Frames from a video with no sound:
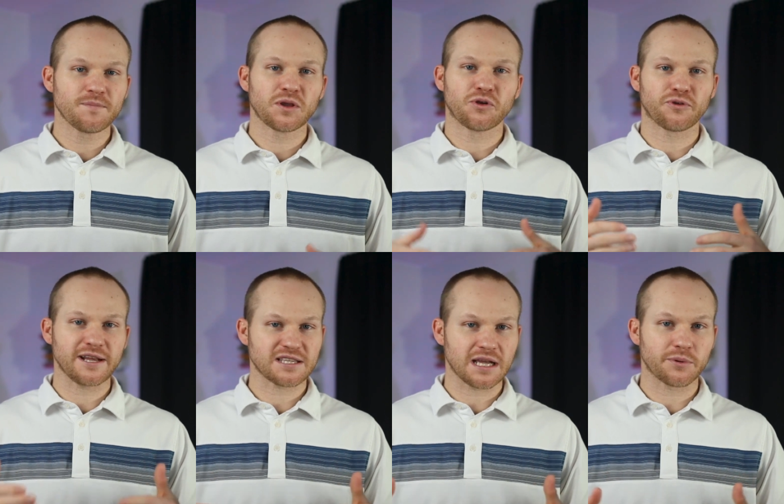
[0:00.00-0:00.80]
Great
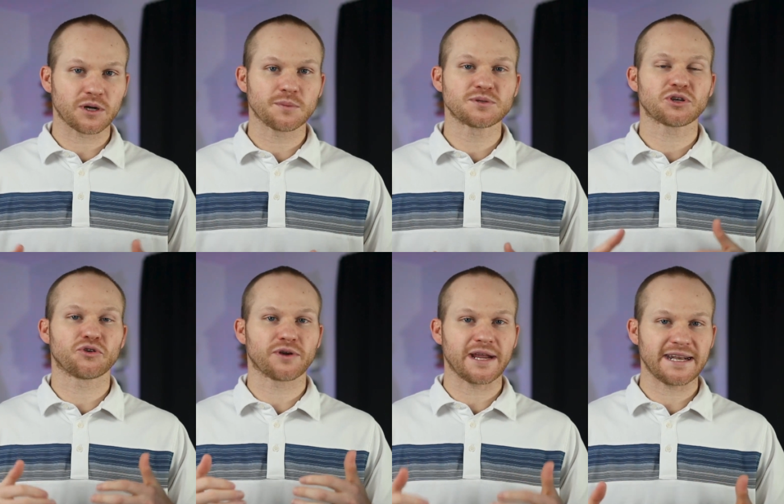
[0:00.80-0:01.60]
suburbs,
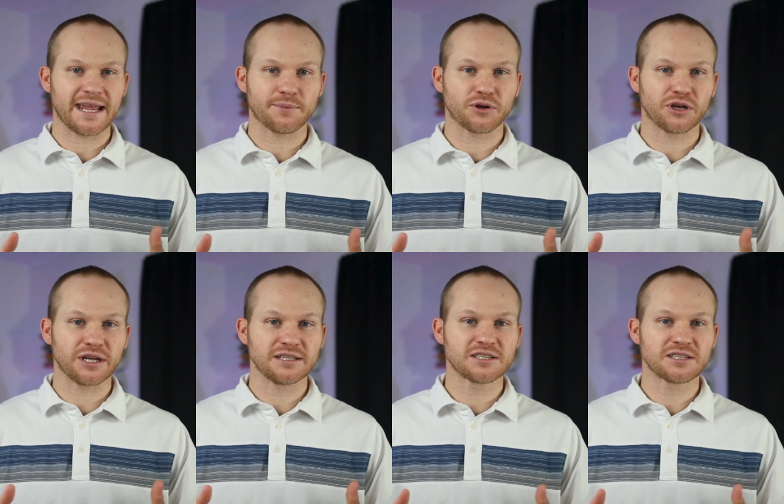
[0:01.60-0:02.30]
great neighborhoods,